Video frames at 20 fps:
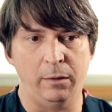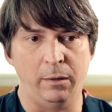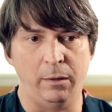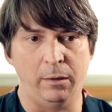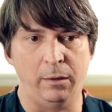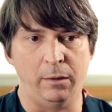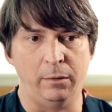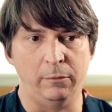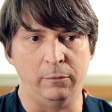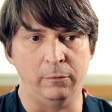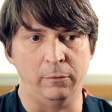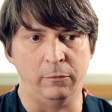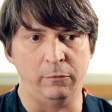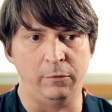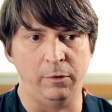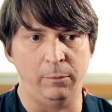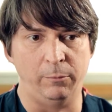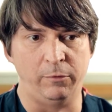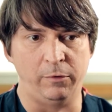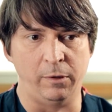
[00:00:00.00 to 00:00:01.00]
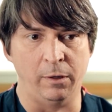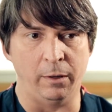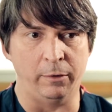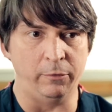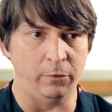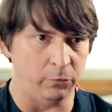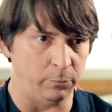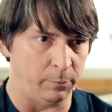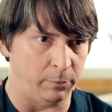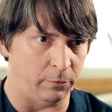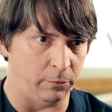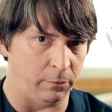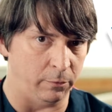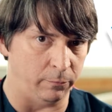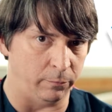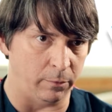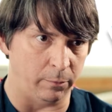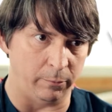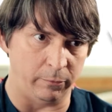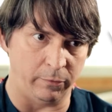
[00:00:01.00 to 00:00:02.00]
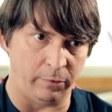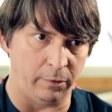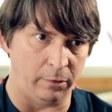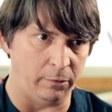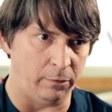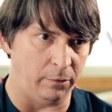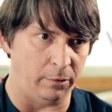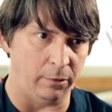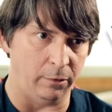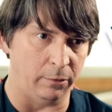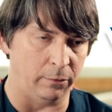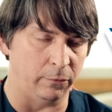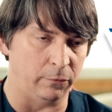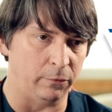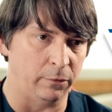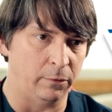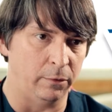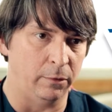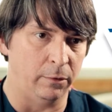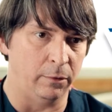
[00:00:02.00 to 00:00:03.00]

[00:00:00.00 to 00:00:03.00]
And Steve Cianti has been doing it for over 10 years.